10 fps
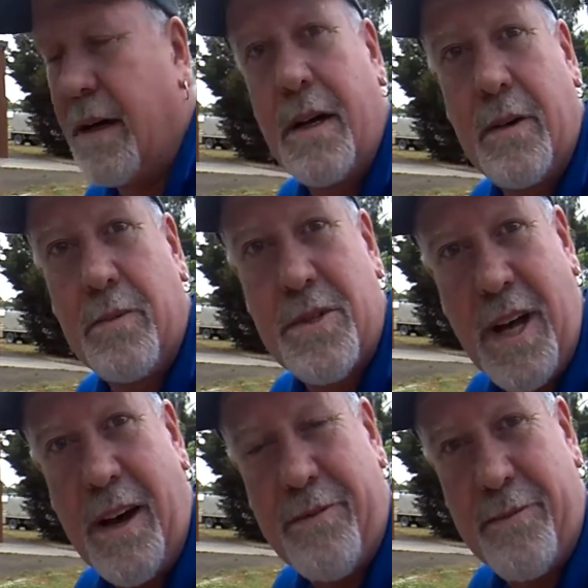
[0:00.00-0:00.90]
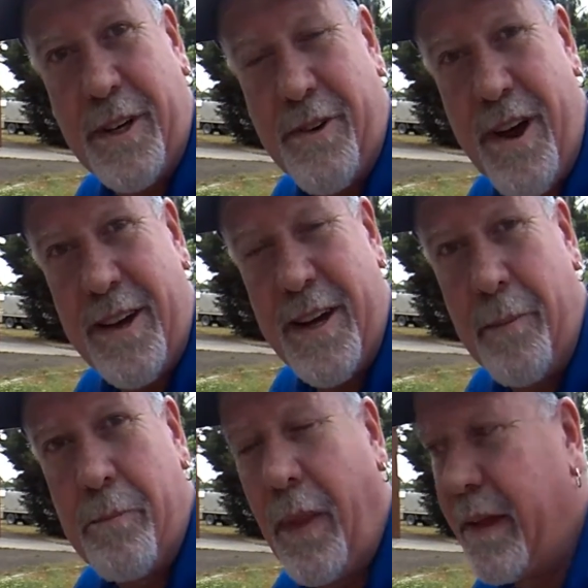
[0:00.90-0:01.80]
We'll start from the ground up.
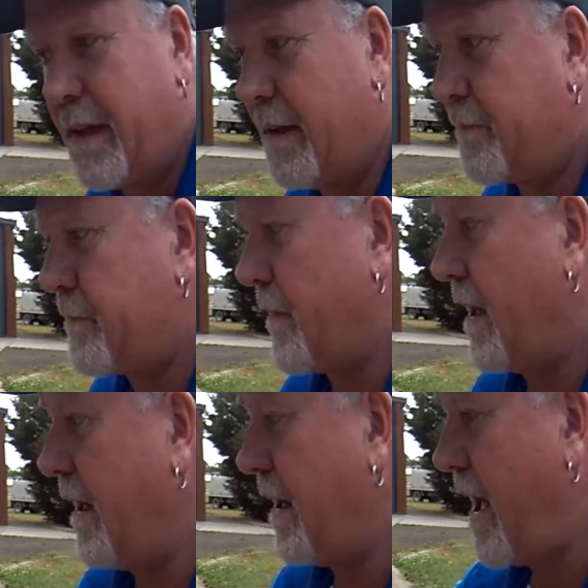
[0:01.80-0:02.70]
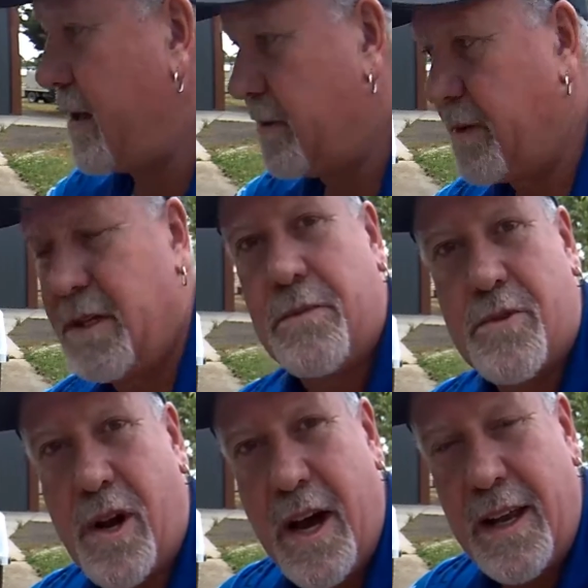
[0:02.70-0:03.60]
Aluminium
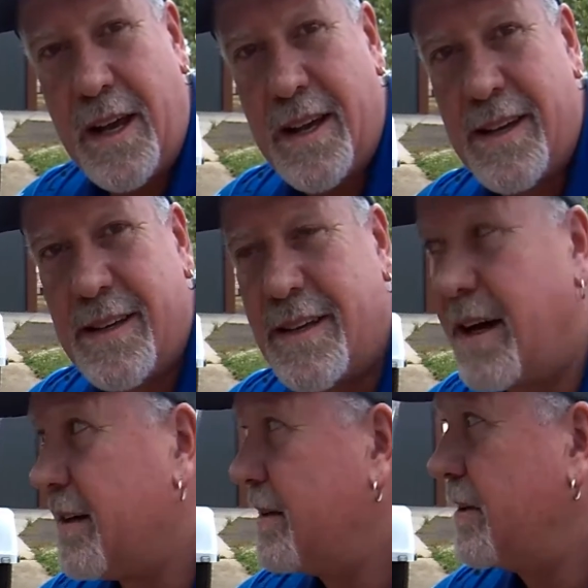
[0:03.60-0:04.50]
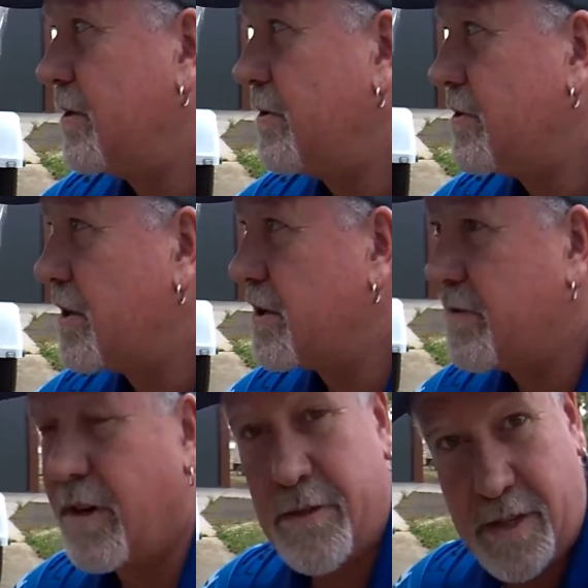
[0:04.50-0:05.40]
trailer under the Quintrex
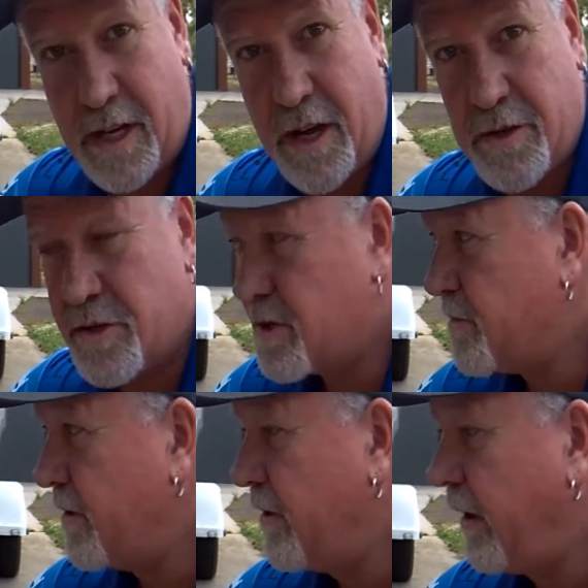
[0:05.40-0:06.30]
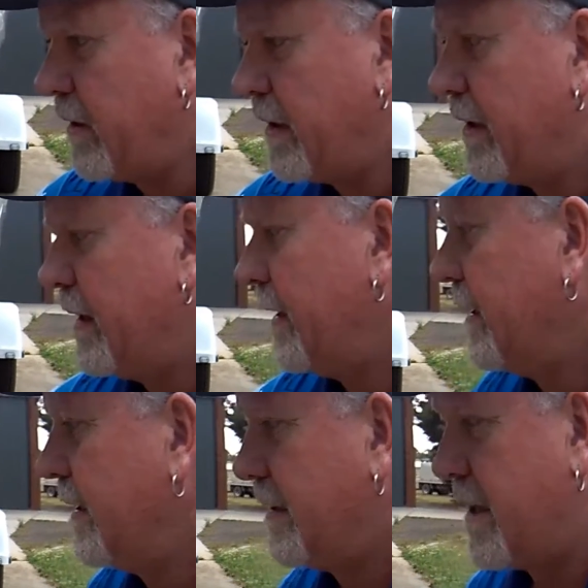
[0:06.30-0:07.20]
510 Ocean Spirit.
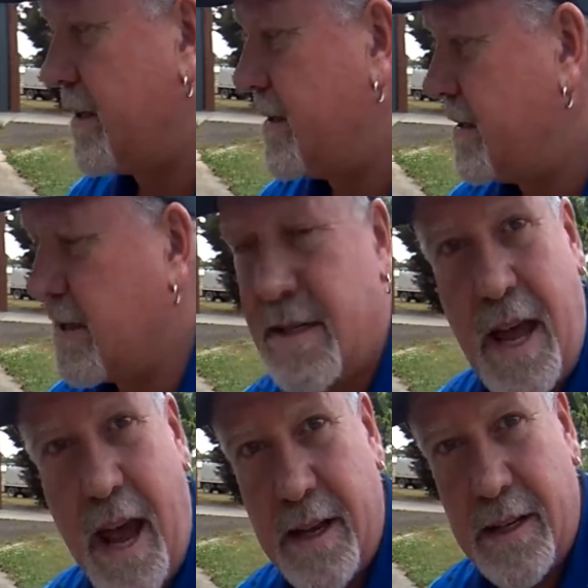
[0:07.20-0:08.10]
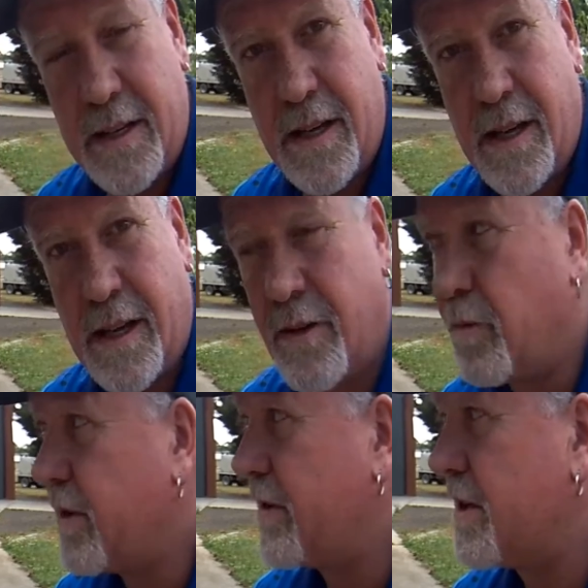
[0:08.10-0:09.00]
That's standard
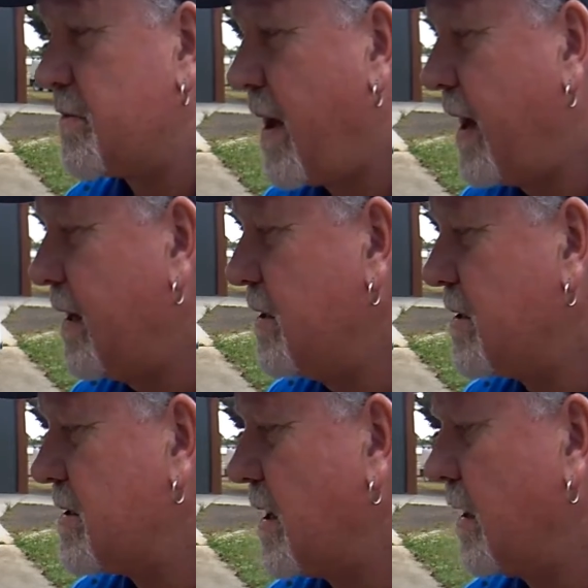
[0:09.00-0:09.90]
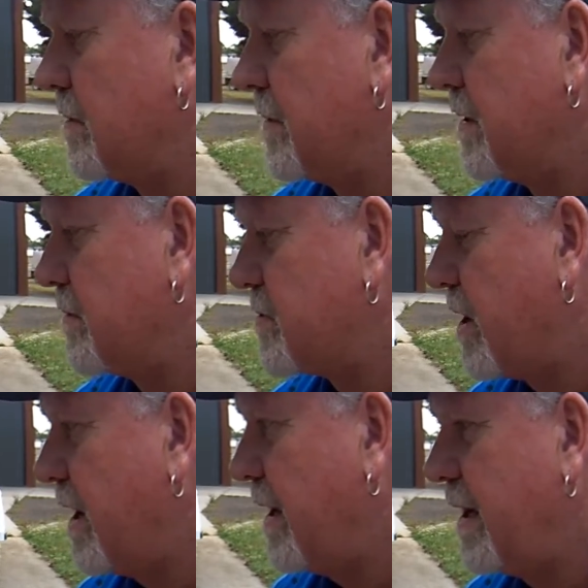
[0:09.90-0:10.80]
with this package is the aluminium trailer.